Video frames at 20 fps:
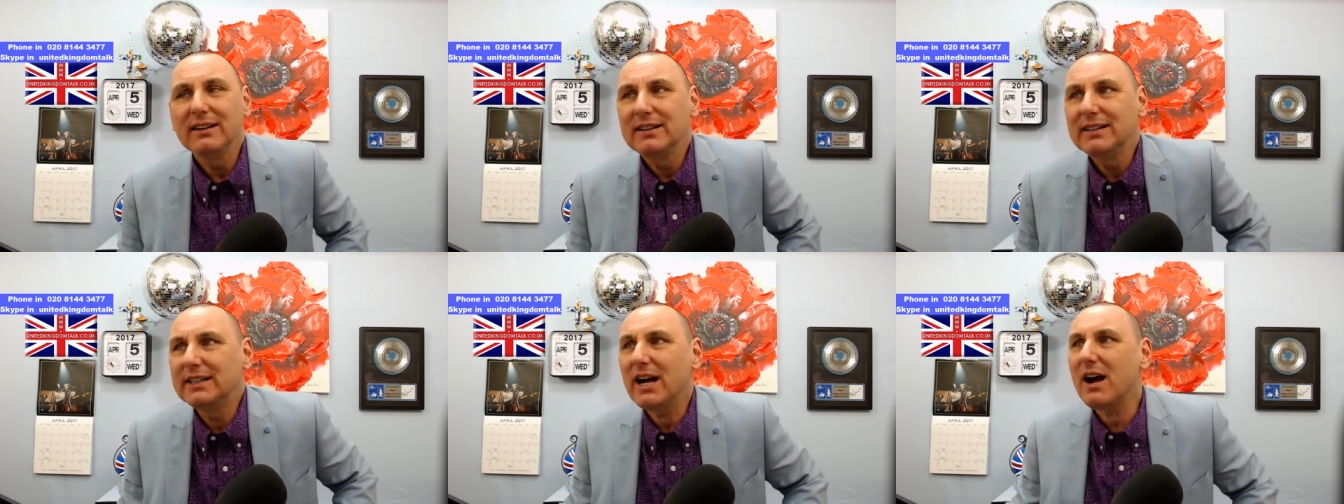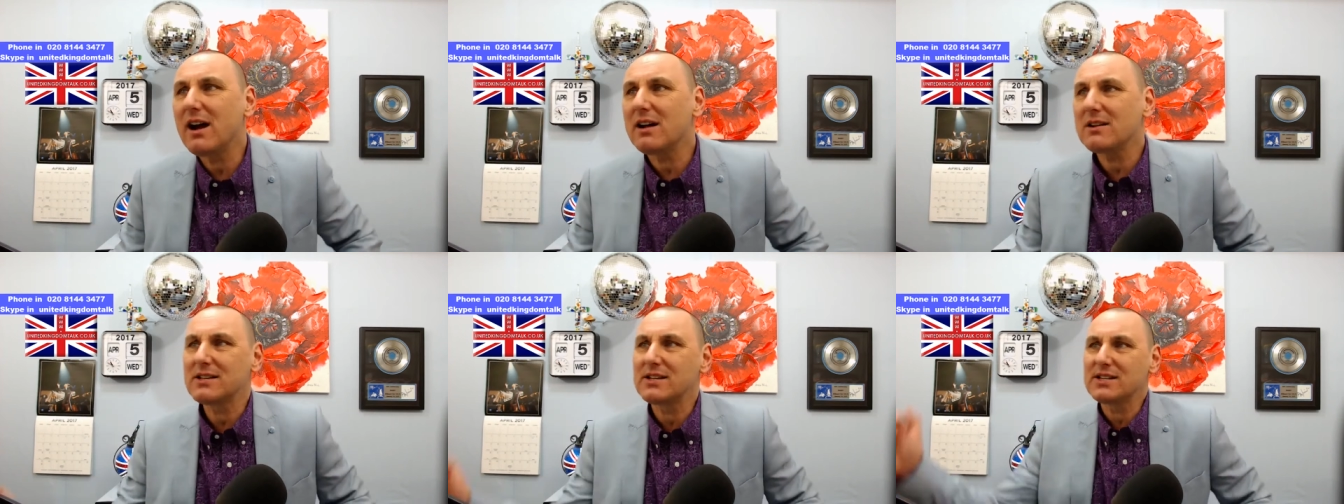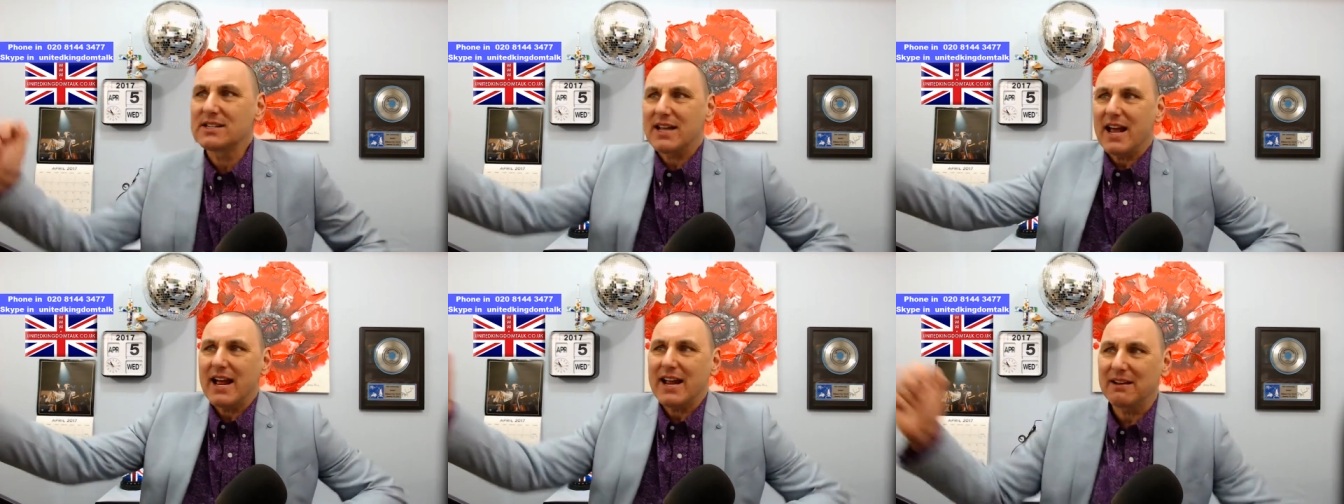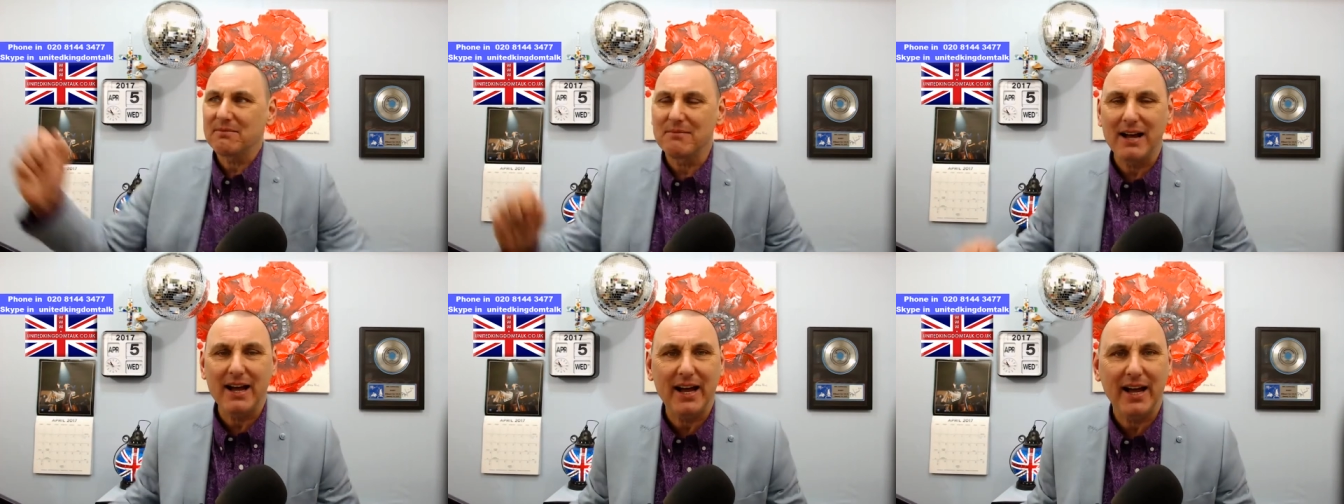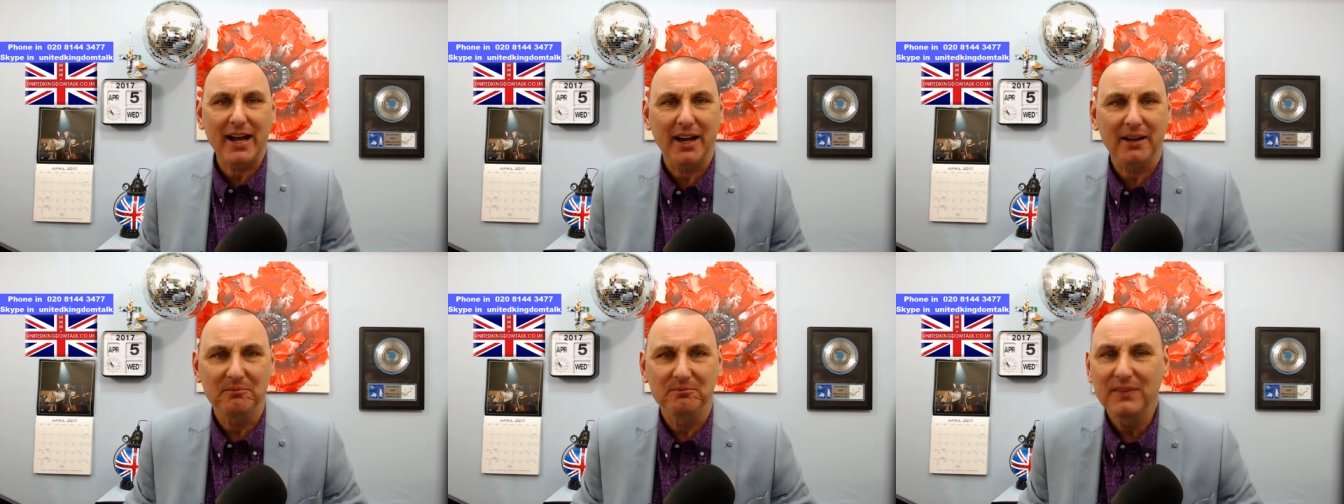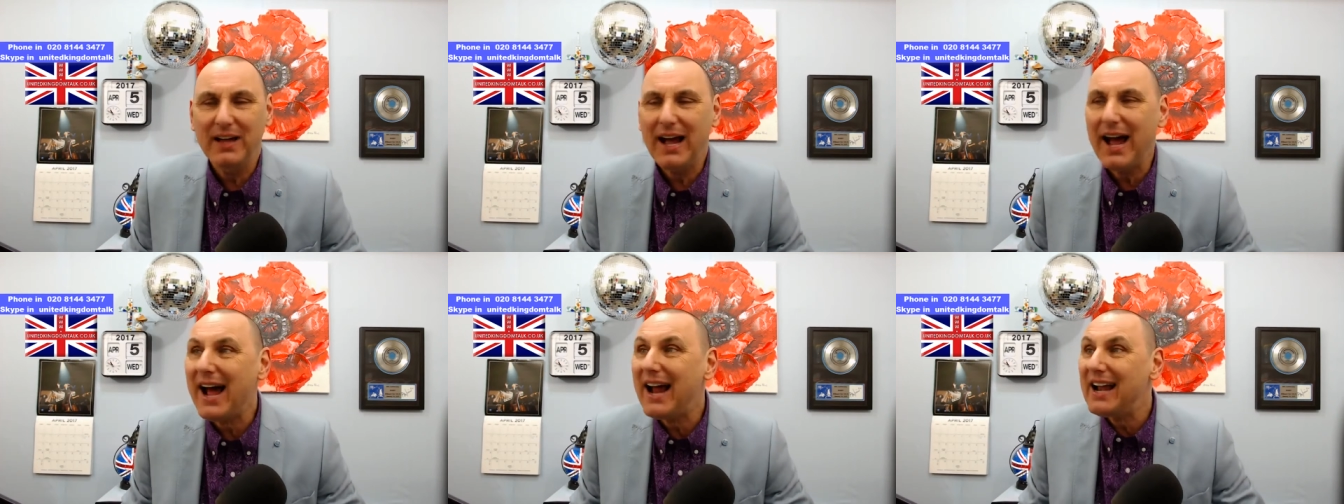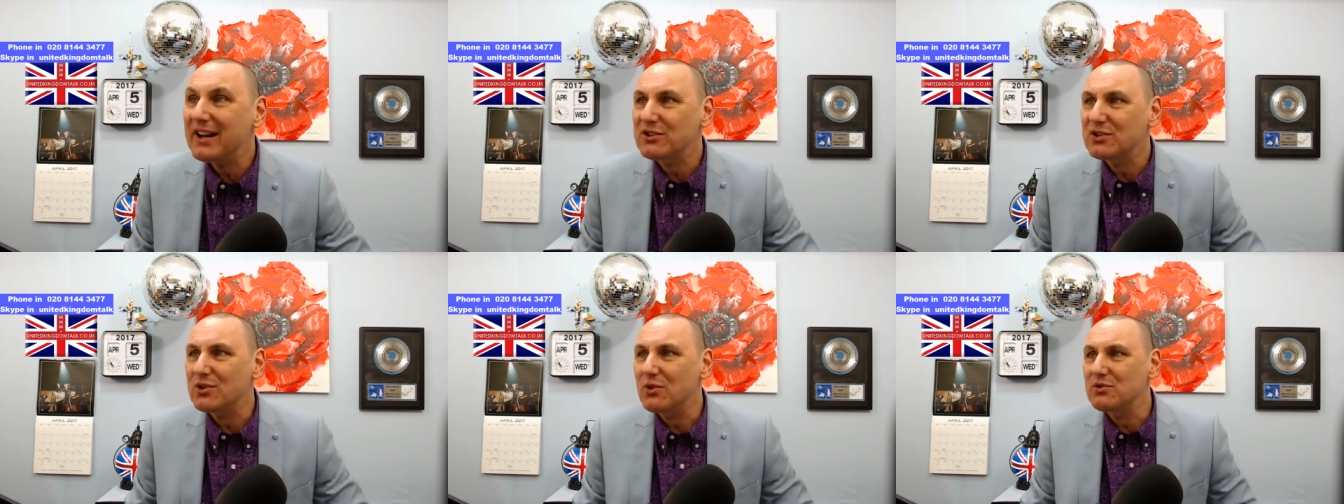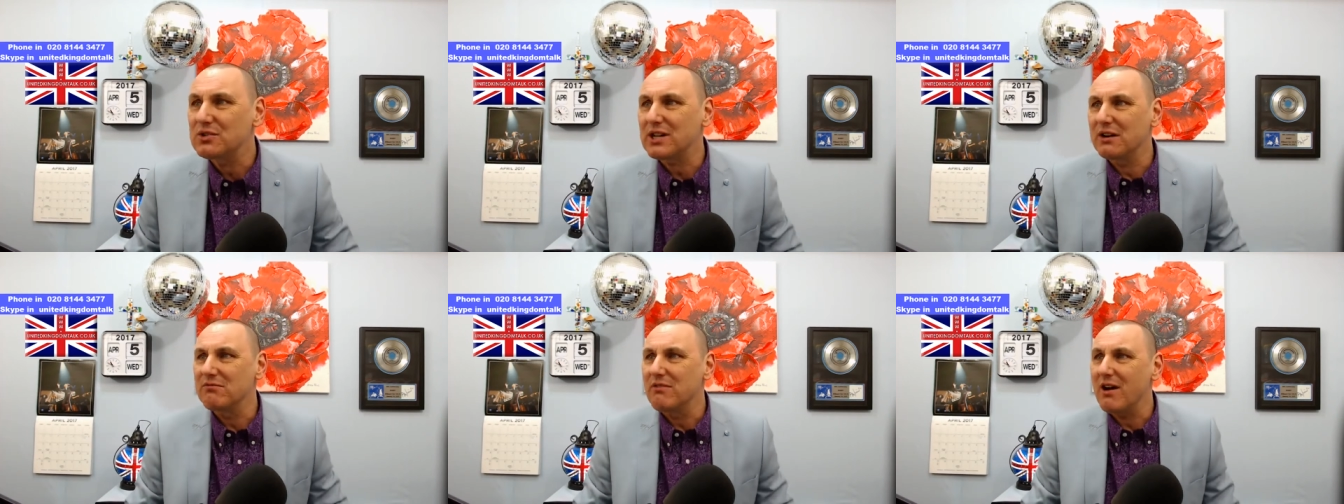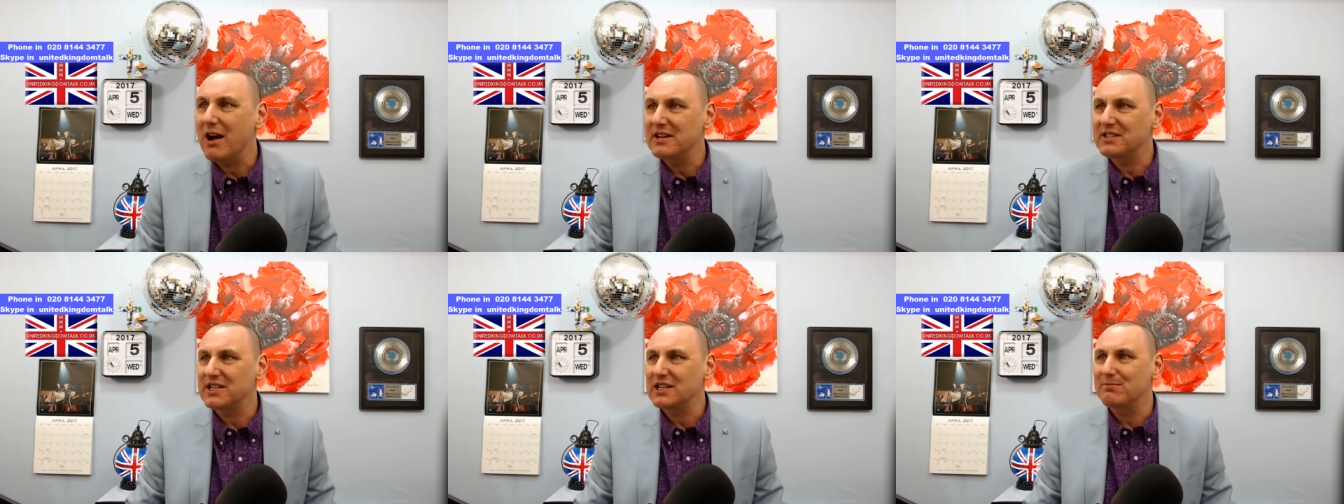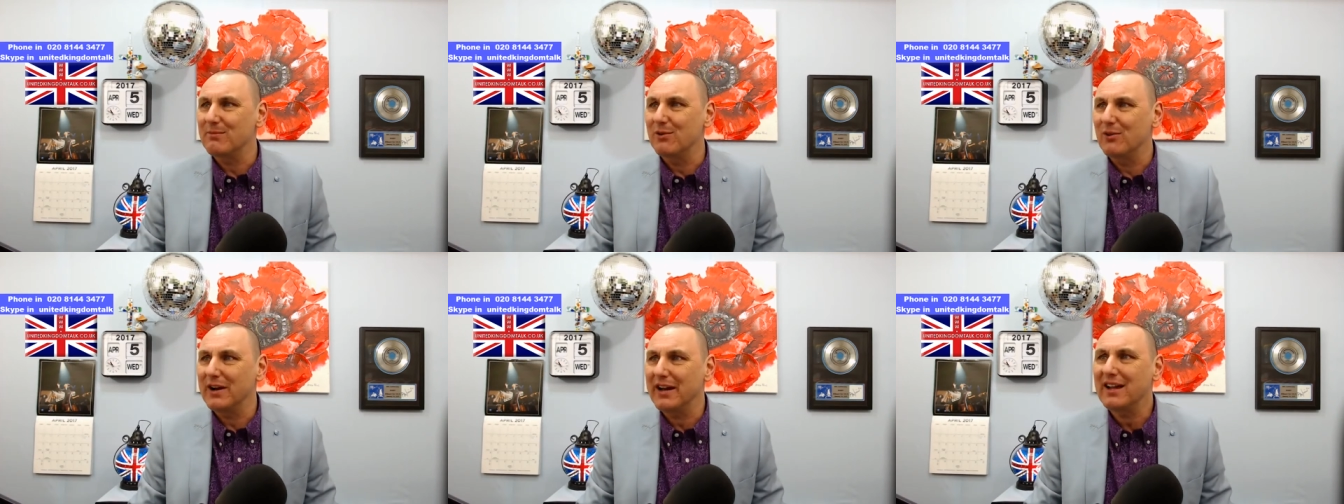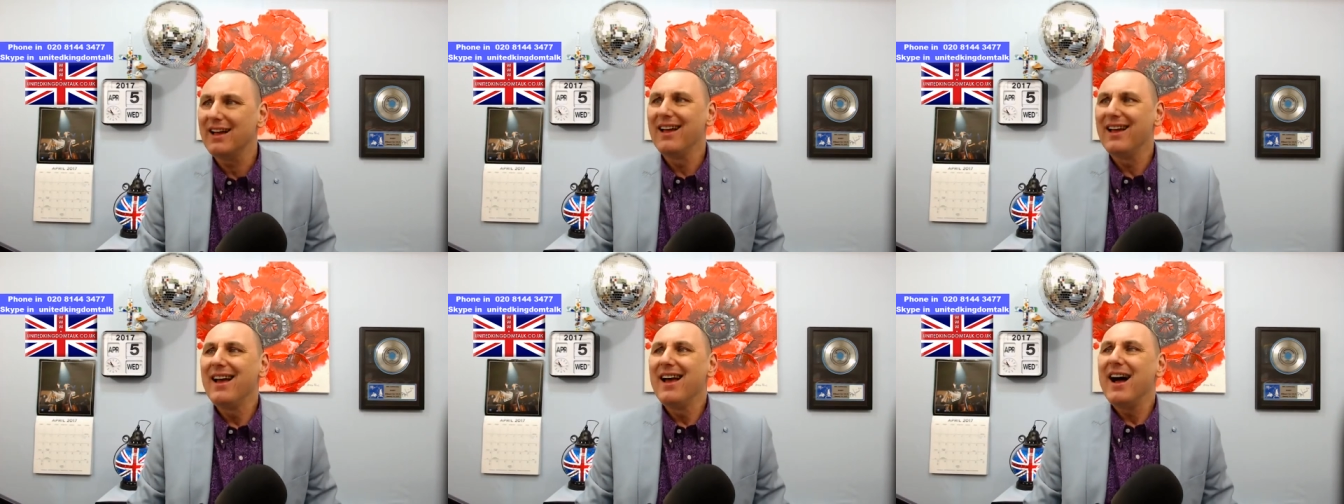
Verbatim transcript: God's sake, man. Alex also writes this morning,